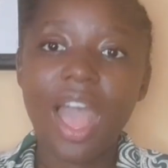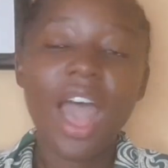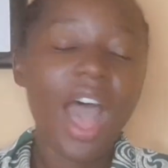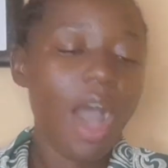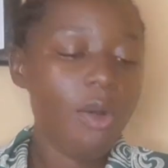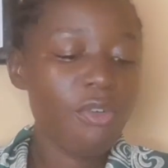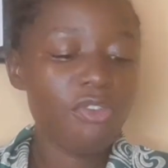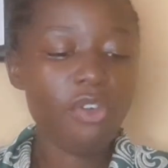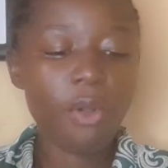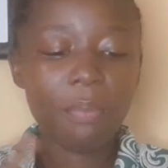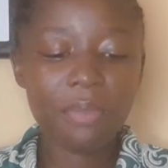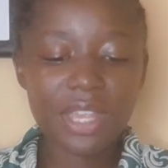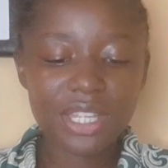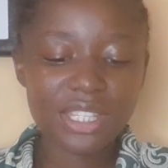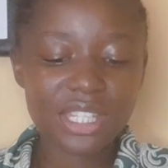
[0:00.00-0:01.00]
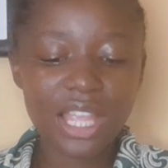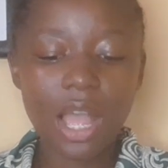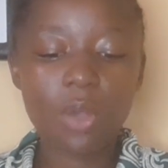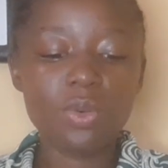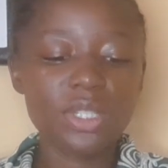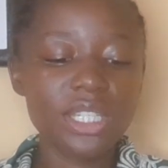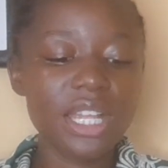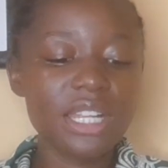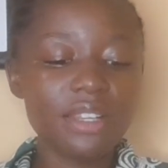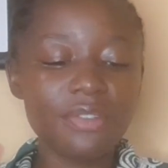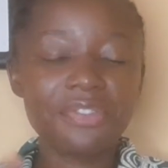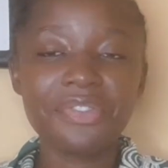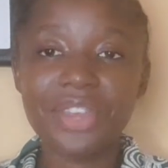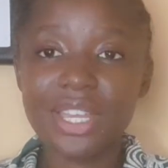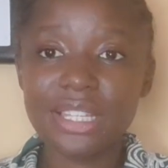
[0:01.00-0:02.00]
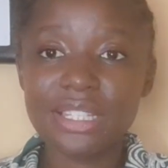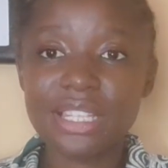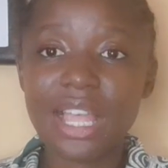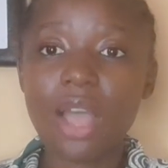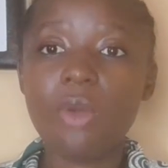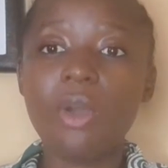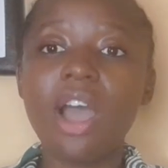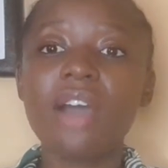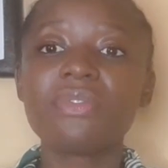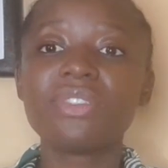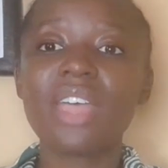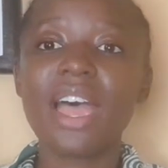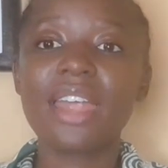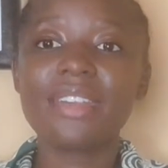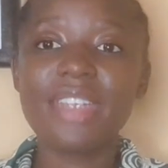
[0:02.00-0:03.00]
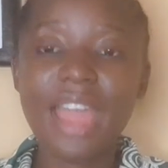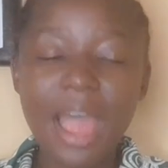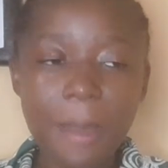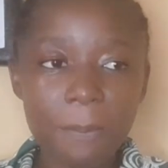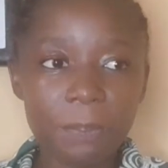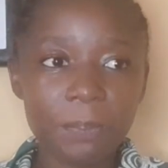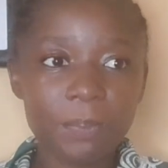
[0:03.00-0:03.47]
I would vomit. I would nearly faint. I would have diarrhea.